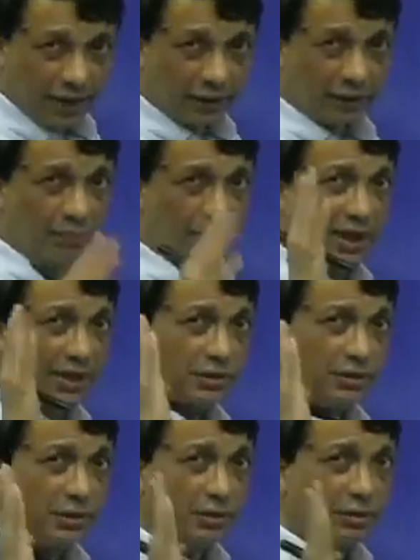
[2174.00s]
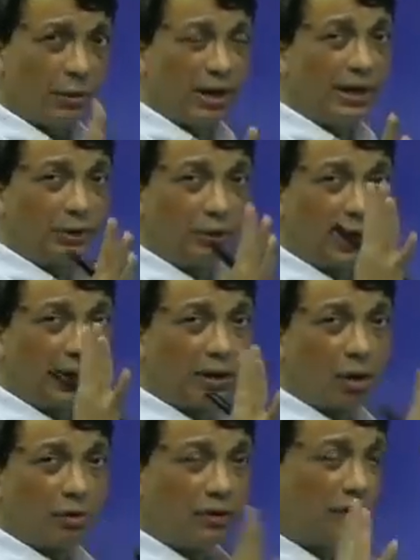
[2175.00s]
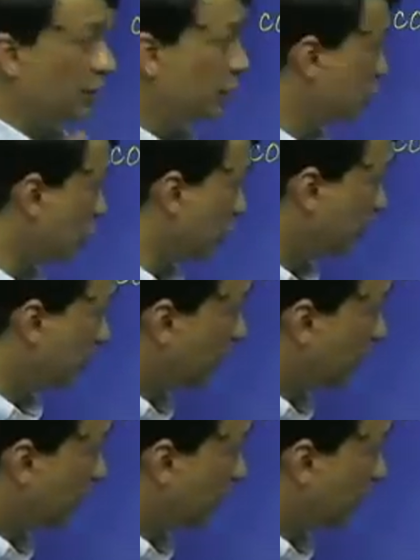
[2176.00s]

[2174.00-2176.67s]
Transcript: and the best way is to get it out the first shot.